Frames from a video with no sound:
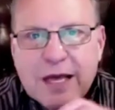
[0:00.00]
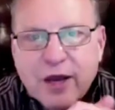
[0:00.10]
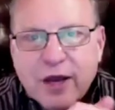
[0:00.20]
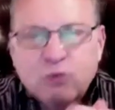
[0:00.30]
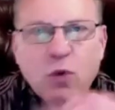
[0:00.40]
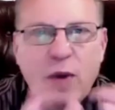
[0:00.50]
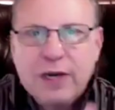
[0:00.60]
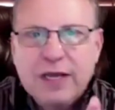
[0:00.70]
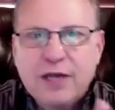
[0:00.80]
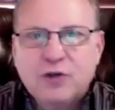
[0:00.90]
because when we went
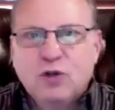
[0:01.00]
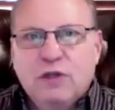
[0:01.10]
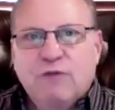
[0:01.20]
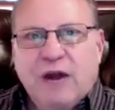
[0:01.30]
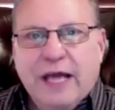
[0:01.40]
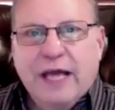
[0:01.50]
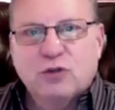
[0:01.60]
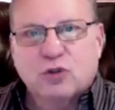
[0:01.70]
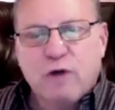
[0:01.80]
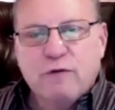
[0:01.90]
into the financial
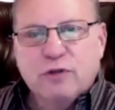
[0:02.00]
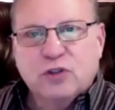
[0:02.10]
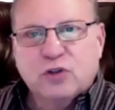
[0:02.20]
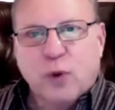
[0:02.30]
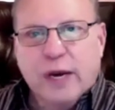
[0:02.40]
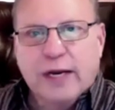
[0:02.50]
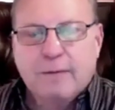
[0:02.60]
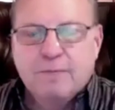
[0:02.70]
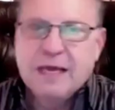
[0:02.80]
services arena,